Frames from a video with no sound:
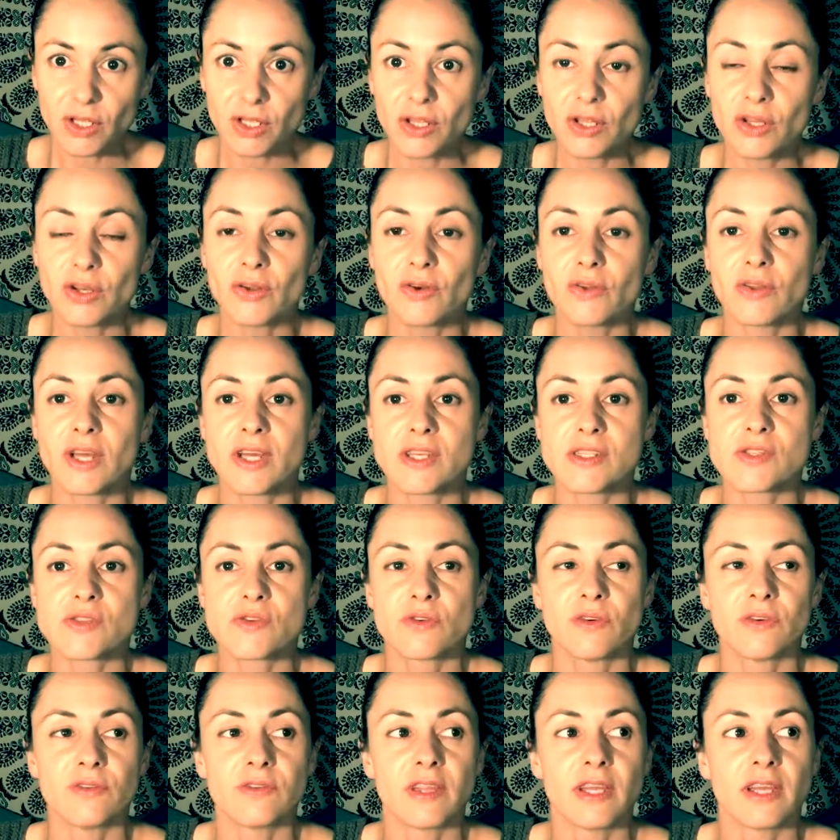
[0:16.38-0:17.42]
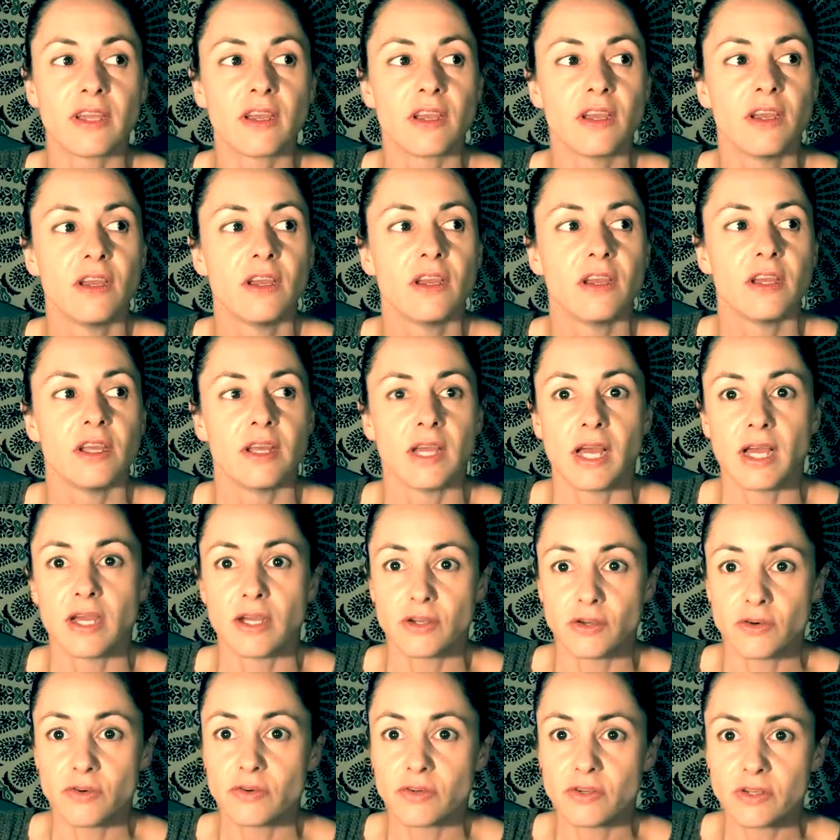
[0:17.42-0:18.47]
you know, that sort of thing.
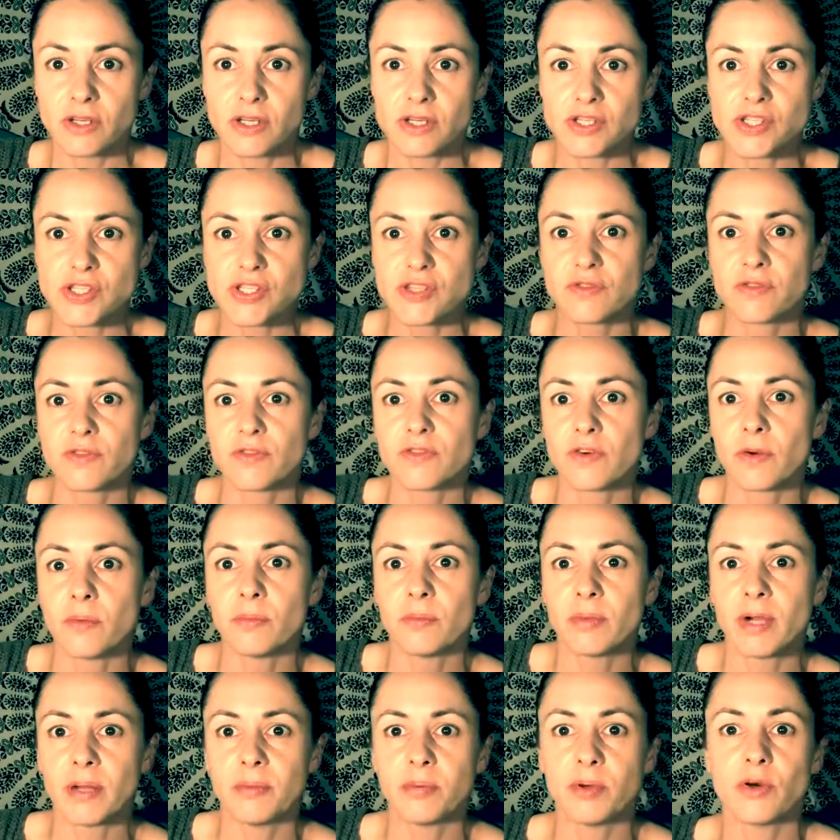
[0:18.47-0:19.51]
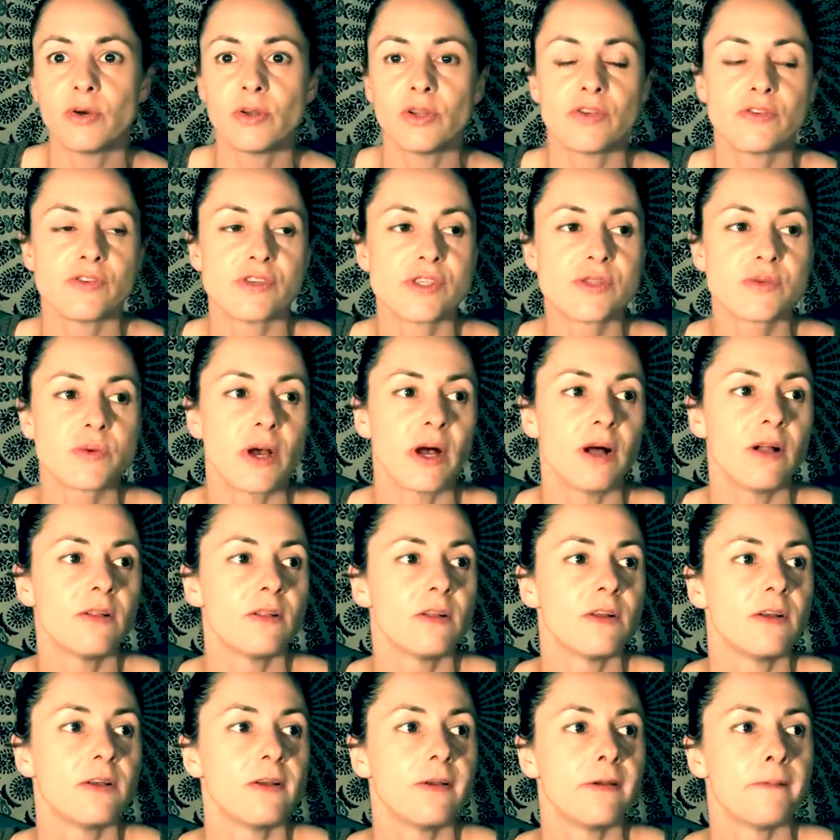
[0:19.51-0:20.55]
I suffer from bipolar as well.
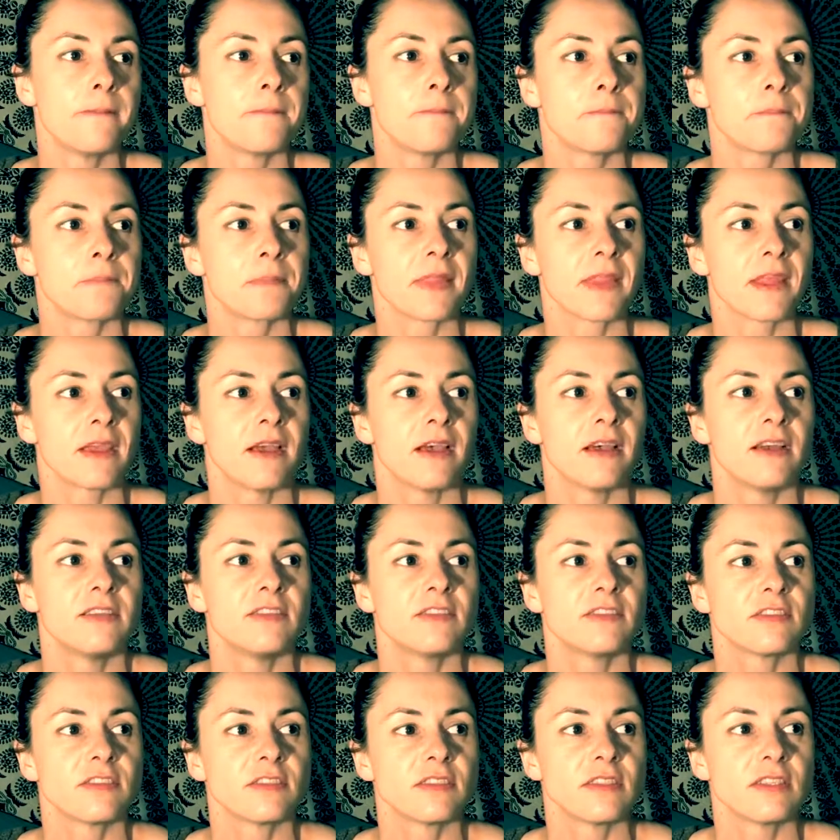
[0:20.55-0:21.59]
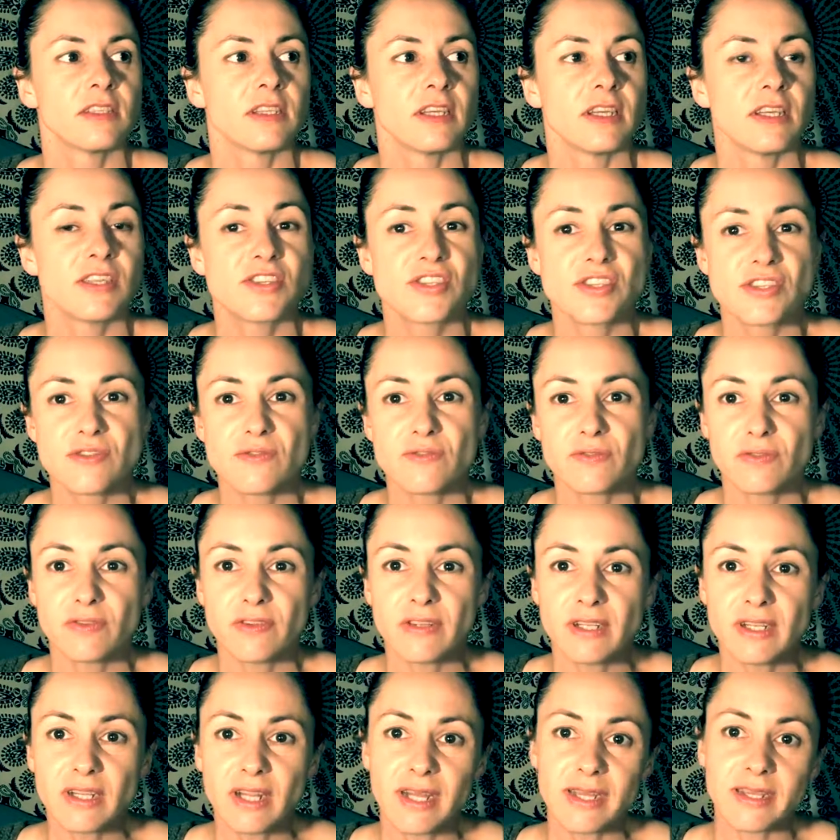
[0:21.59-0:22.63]
And it doesn't
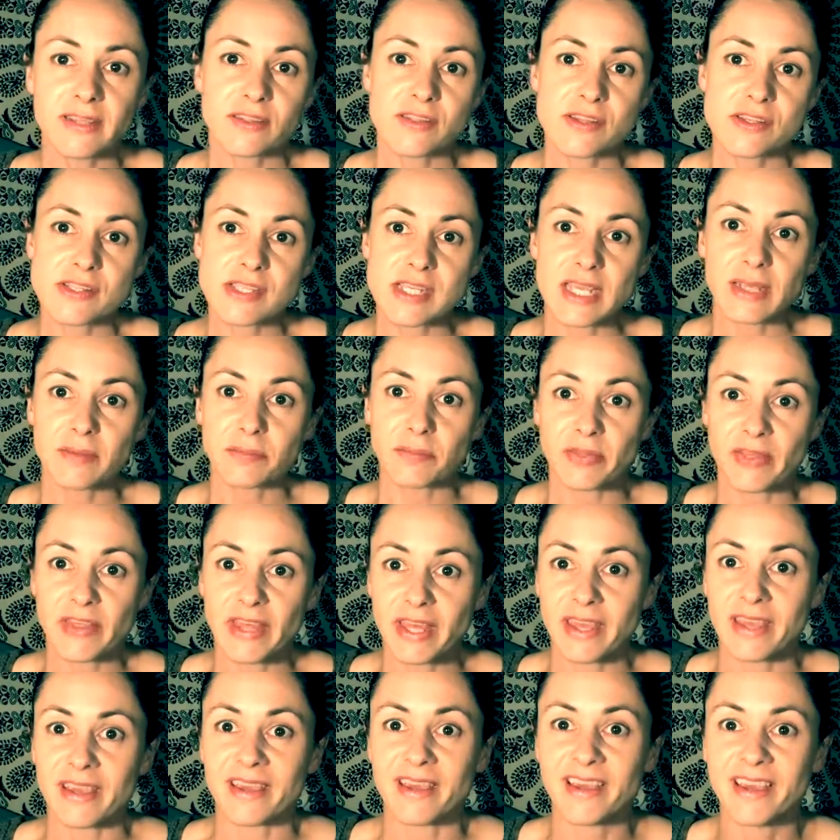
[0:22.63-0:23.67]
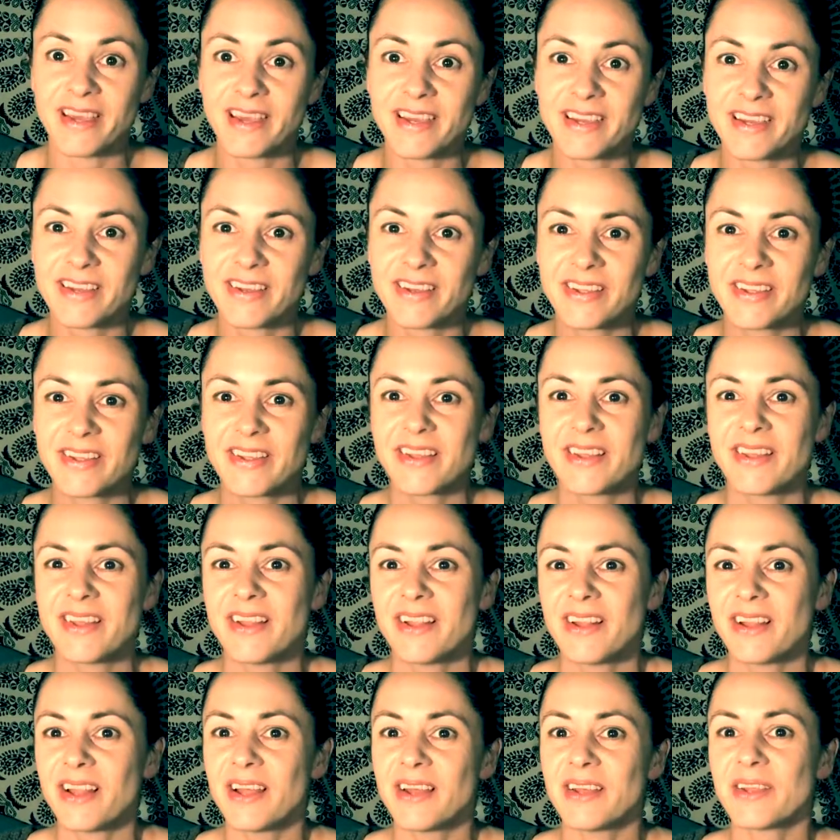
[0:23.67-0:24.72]
feel like the same thing.
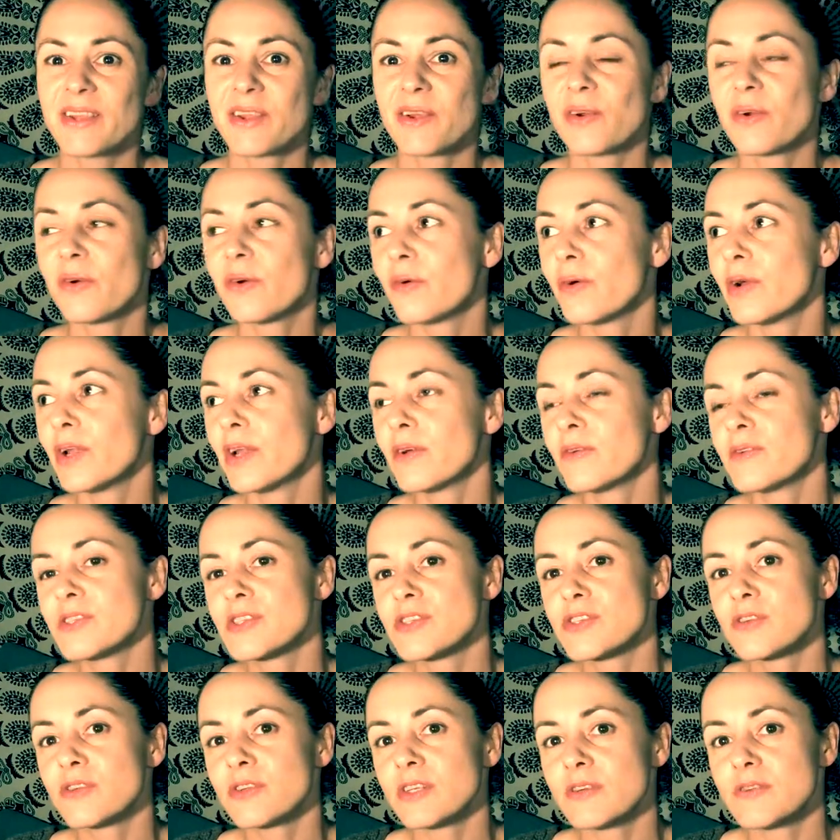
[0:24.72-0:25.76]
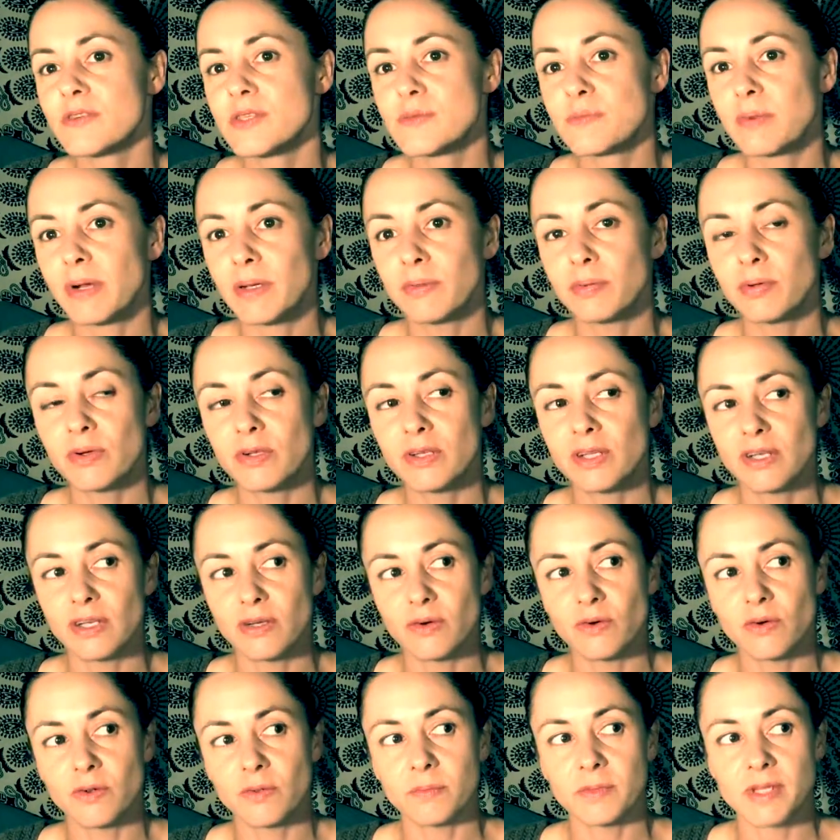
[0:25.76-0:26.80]
Like when I was told I was bipolar, it
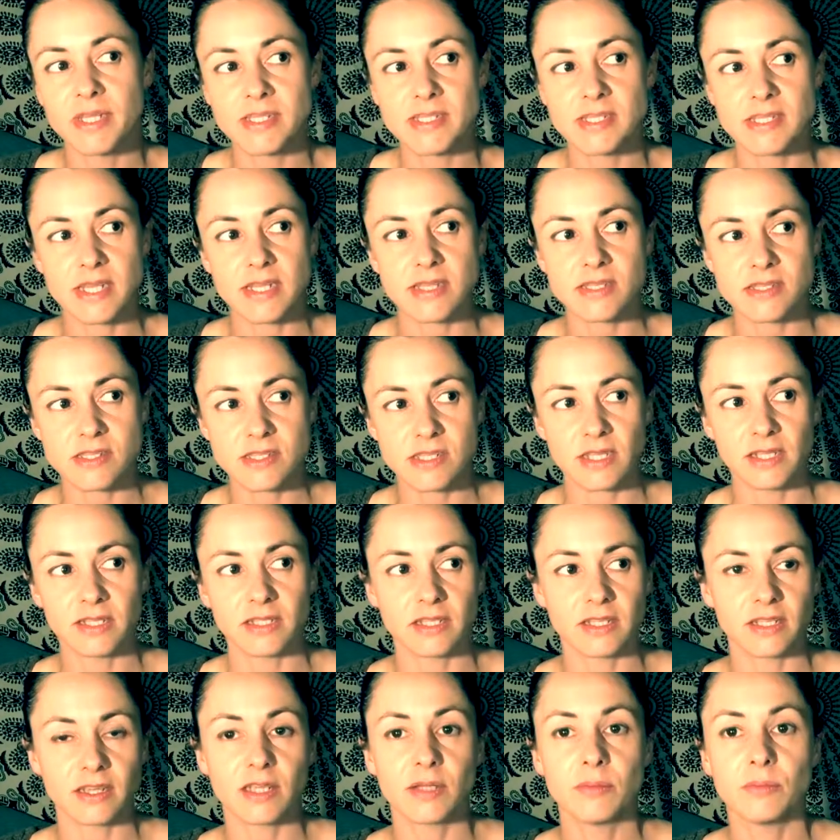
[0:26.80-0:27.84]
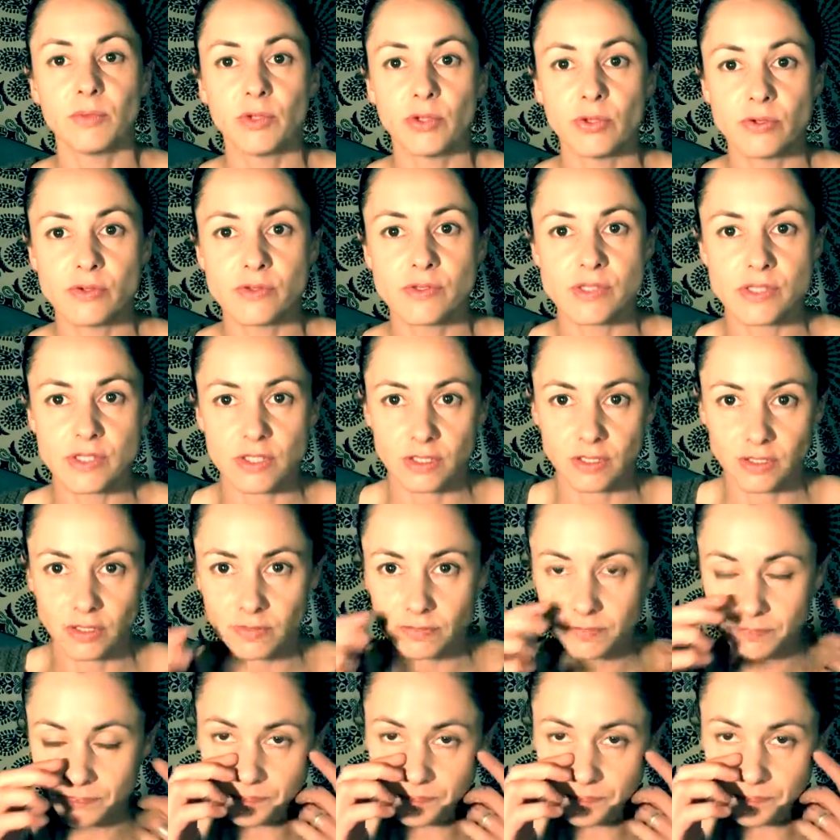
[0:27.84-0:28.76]
all made sense, like the moods and